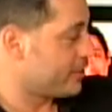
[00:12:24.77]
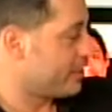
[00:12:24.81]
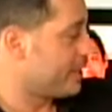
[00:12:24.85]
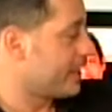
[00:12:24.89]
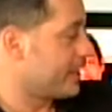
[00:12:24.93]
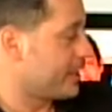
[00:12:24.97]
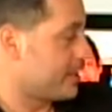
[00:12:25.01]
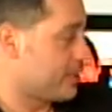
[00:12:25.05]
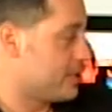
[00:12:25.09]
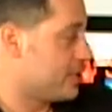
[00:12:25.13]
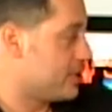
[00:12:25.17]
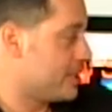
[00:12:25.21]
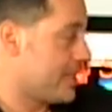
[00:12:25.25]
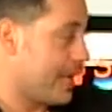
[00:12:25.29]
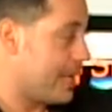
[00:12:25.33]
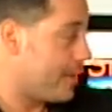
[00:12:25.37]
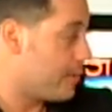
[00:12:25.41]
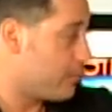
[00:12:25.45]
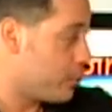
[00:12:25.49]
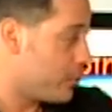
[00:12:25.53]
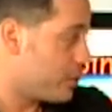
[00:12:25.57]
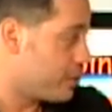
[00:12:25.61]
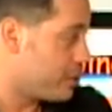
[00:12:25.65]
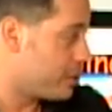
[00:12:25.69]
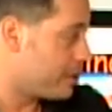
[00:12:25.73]
Like a
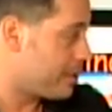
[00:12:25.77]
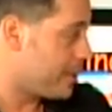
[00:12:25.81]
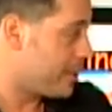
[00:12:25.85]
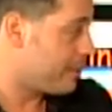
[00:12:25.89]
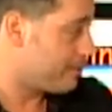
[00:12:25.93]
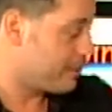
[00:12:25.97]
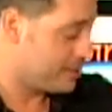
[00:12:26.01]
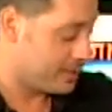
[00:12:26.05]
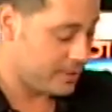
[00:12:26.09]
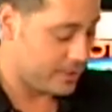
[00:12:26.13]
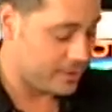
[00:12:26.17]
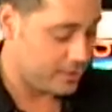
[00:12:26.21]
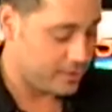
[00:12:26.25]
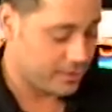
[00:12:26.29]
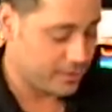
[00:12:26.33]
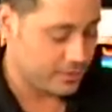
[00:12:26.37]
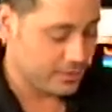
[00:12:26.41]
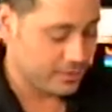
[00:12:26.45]
sandwich type of deal?